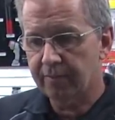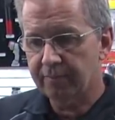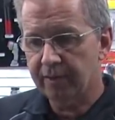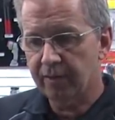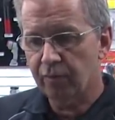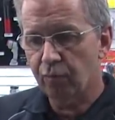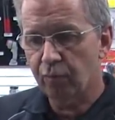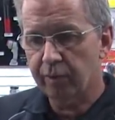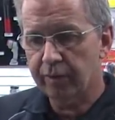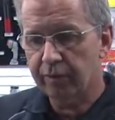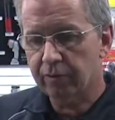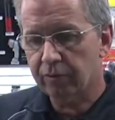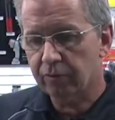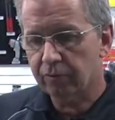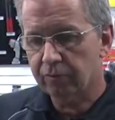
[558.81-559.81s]
it
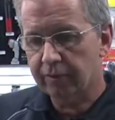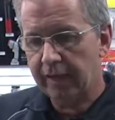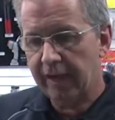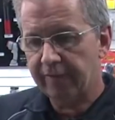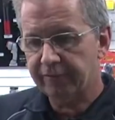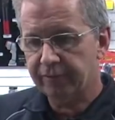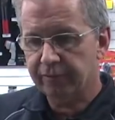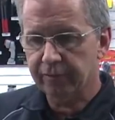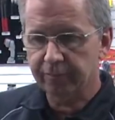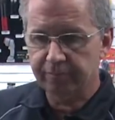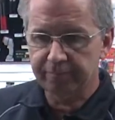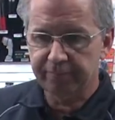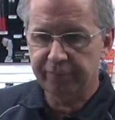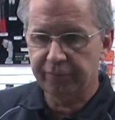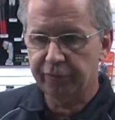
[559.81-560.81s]
will,
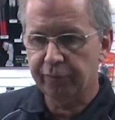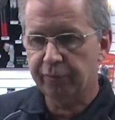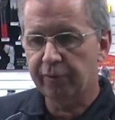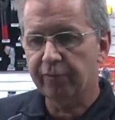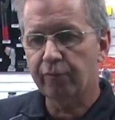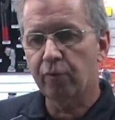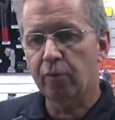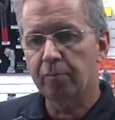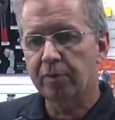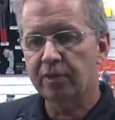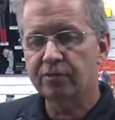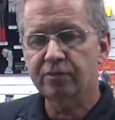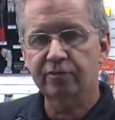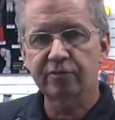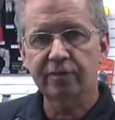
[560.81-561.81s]
after 3 or 4
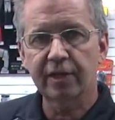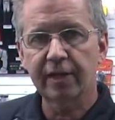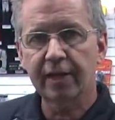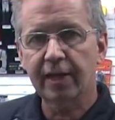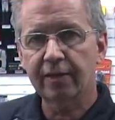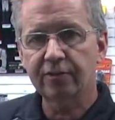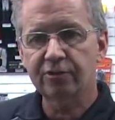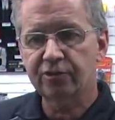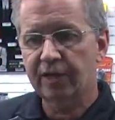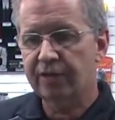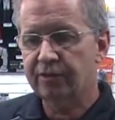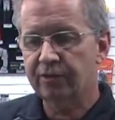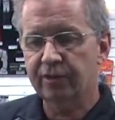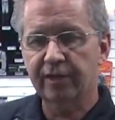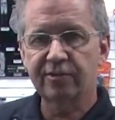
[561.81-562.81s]
months of setting out in the
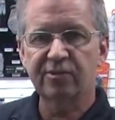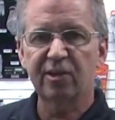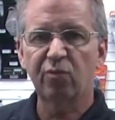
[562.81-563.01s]
staging lanes,